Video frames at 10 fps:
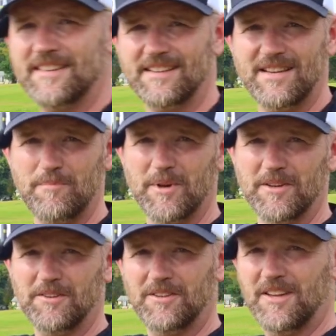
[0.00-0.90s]
the
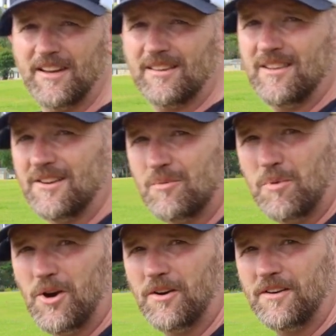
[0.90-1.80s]
typical like
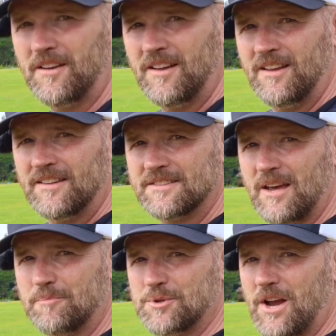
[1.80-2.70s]
Thunderbird
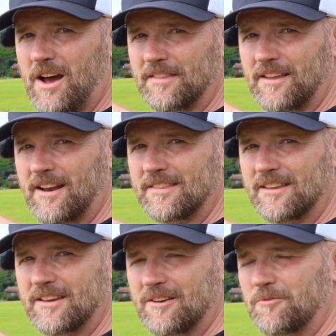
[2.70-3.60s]
type shot that I
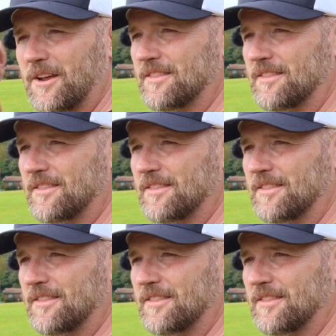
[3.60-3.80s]
think of when I